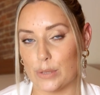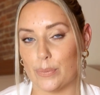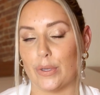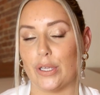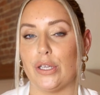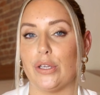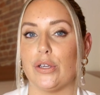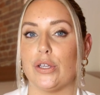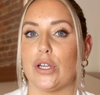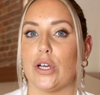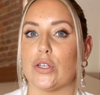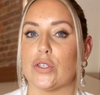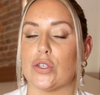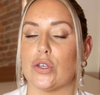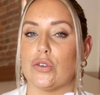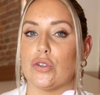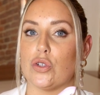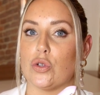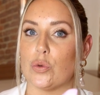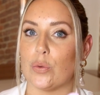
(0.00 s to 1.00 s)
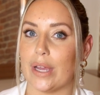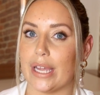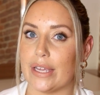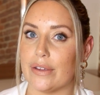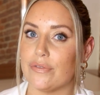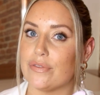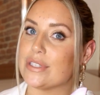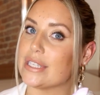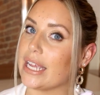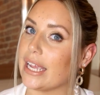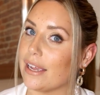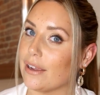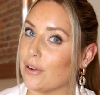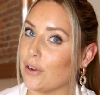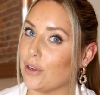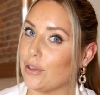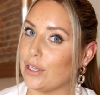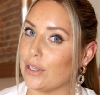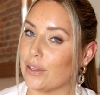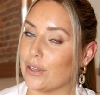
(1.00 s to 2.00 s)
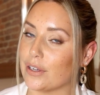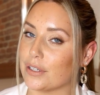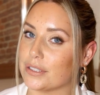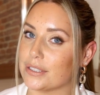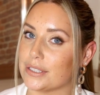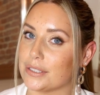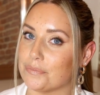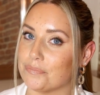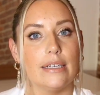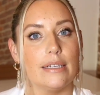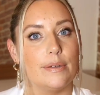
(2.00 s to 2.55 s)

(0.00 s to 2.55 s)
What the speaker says: but you can also do waves and curly looks.